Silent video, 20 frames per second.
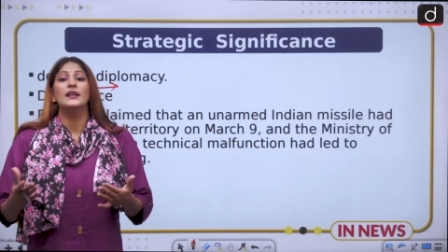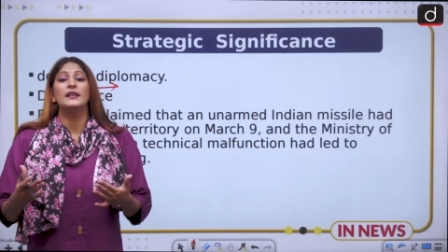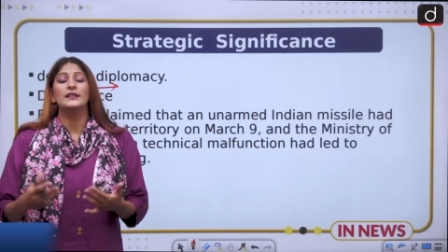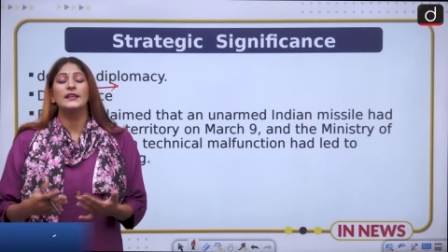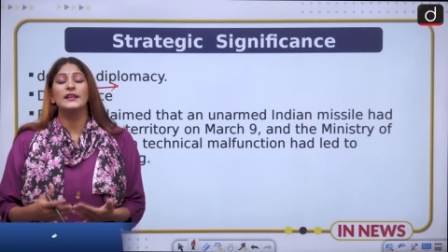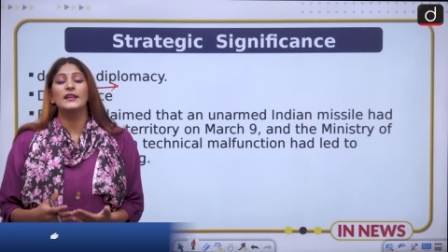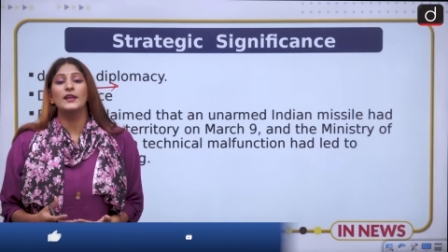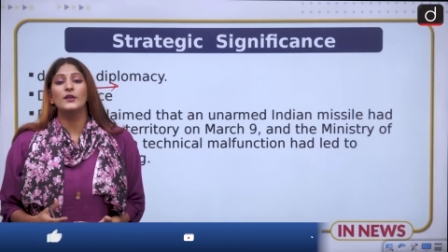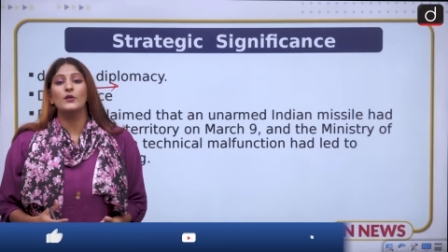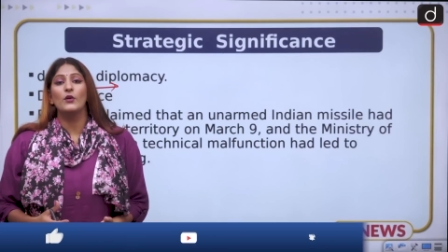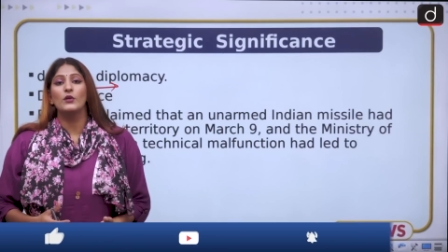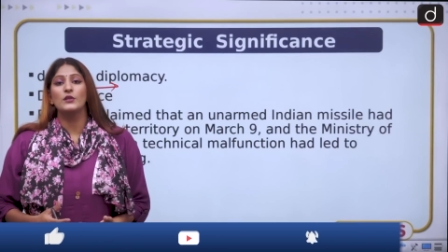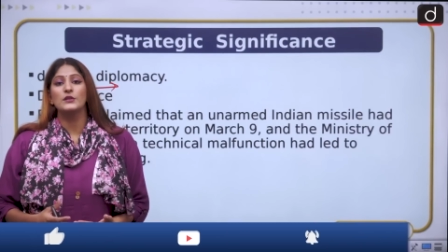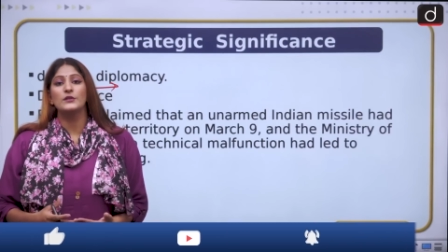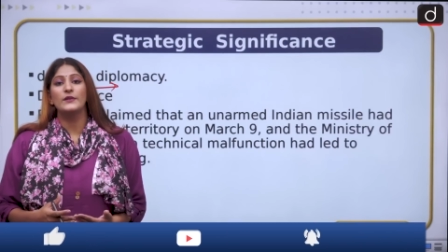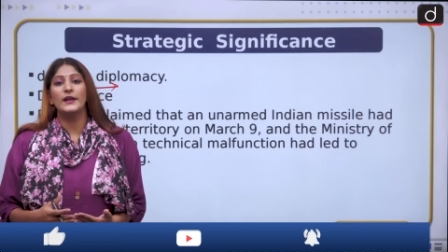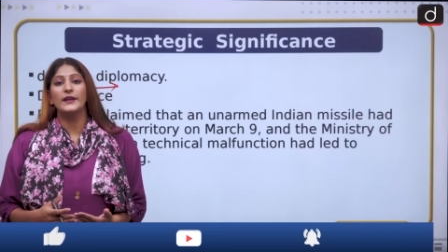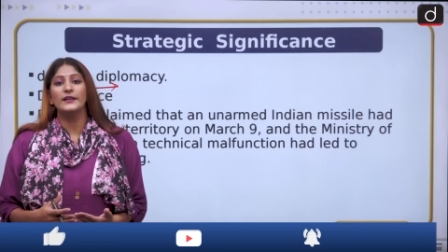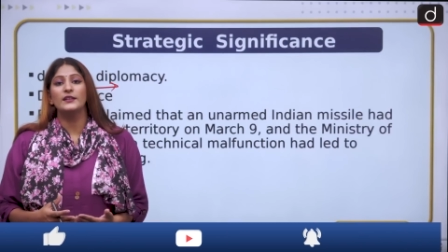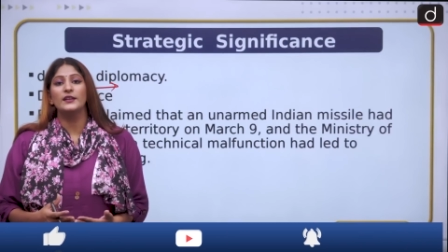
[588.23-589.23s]
they can
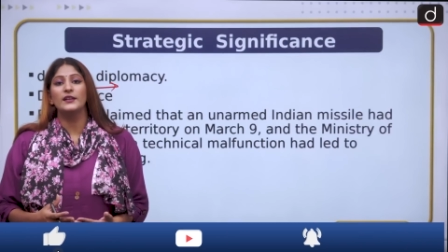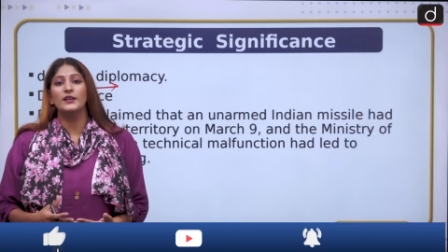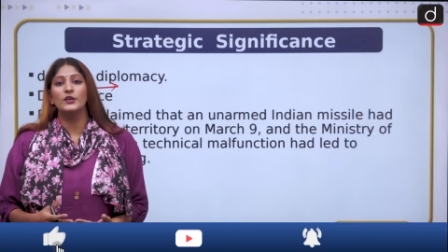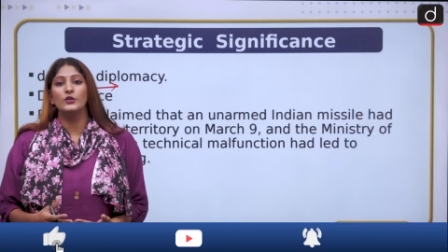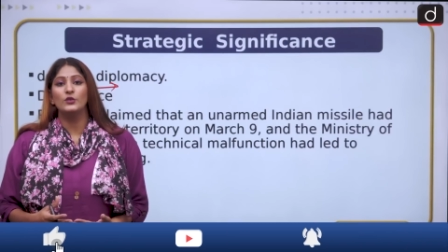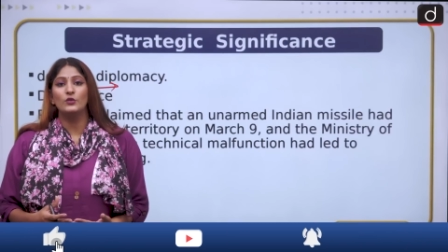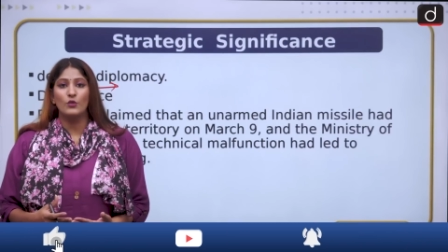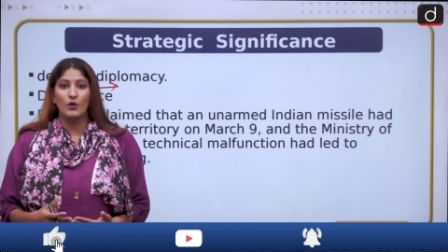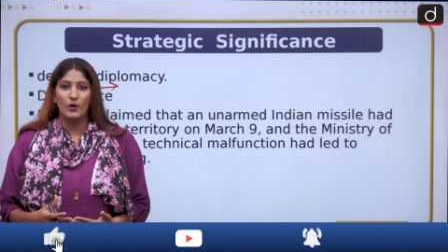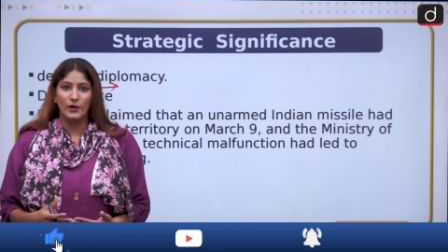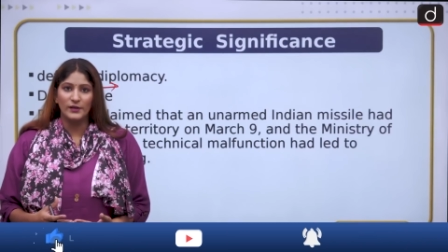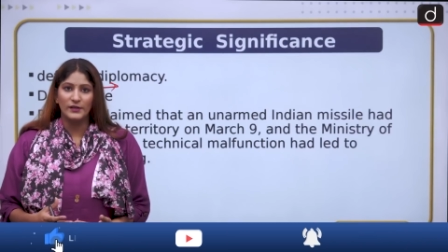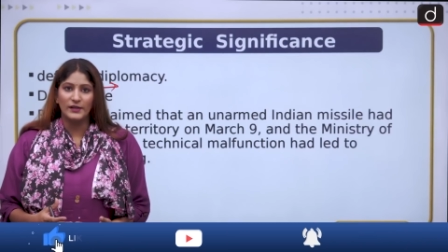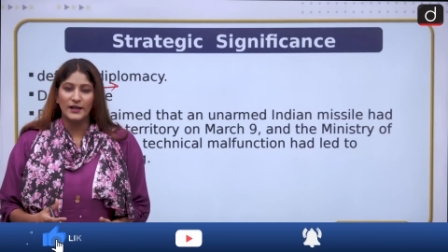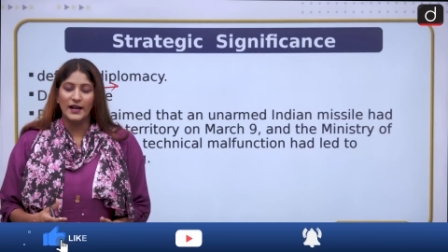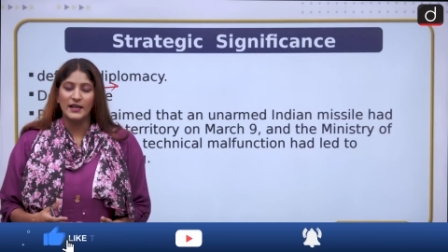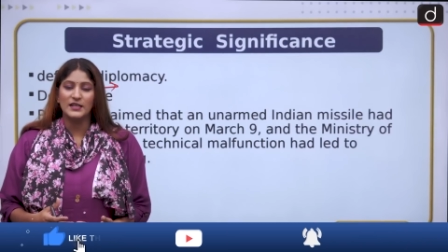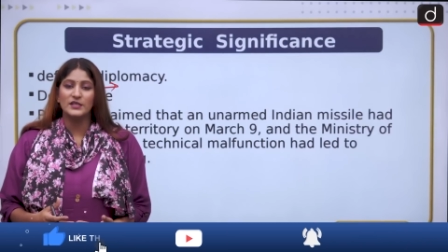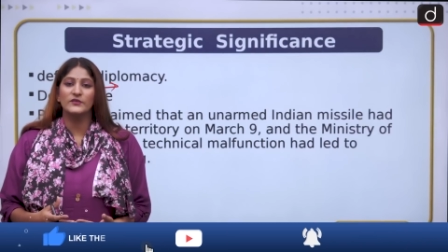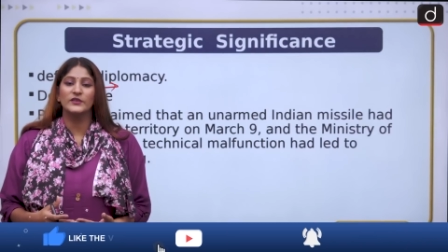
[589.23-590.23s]
also enter into
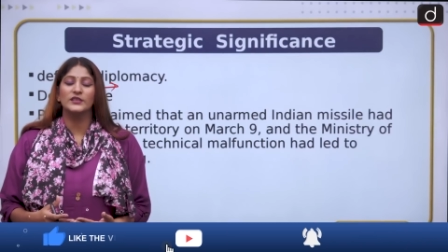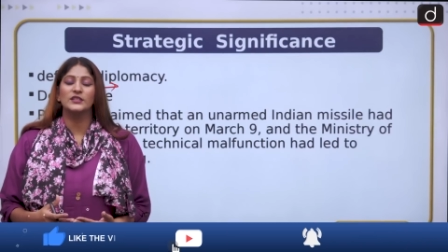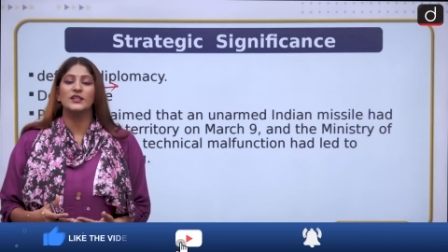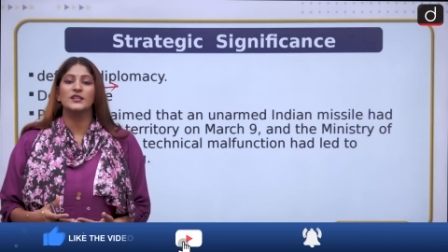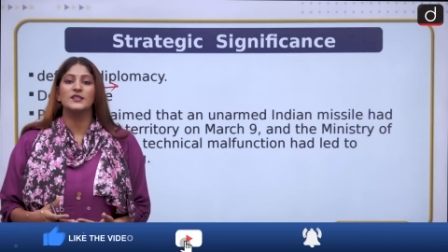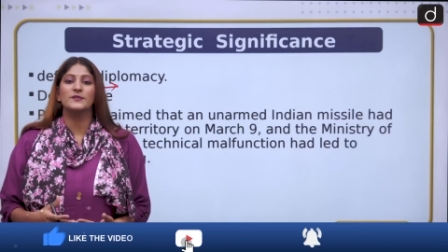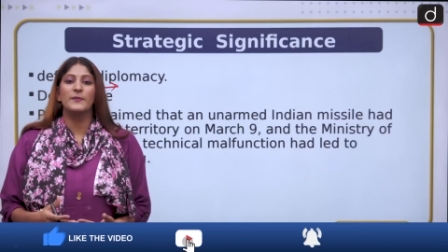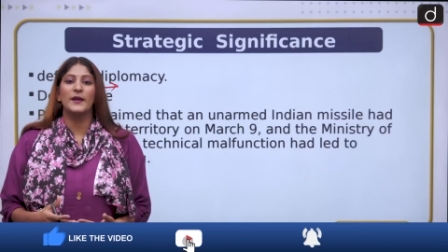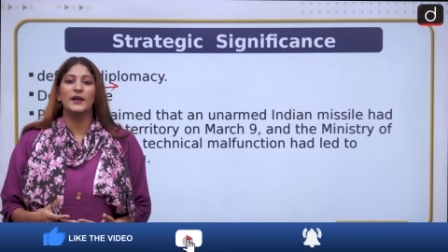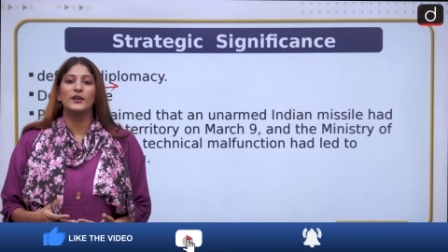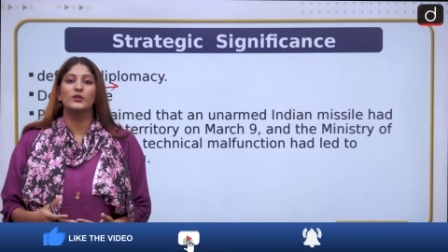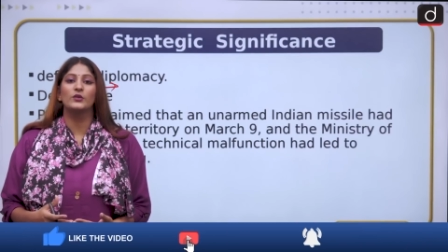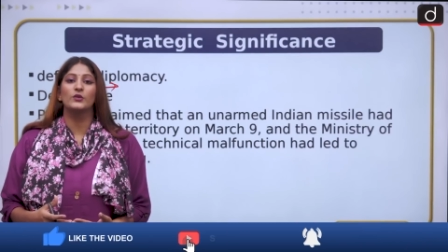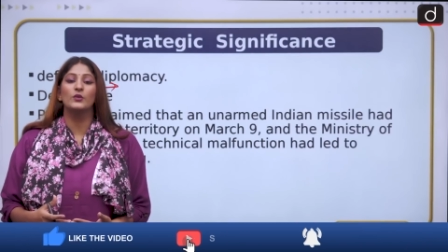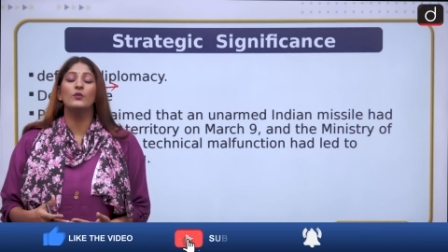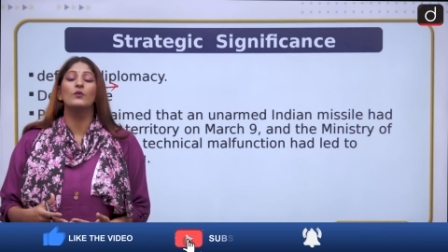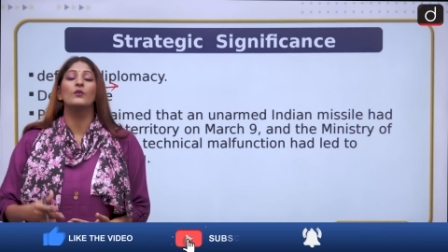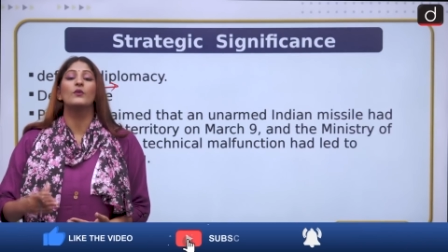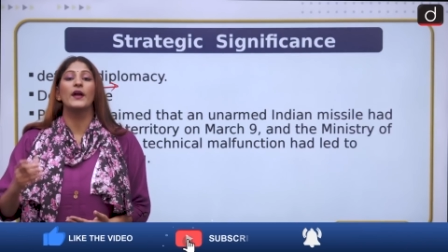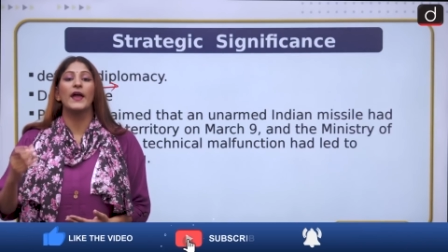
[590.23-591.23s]
contracts with respect
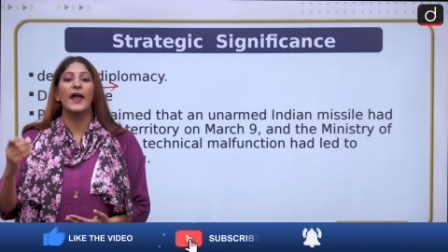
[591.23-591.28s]
to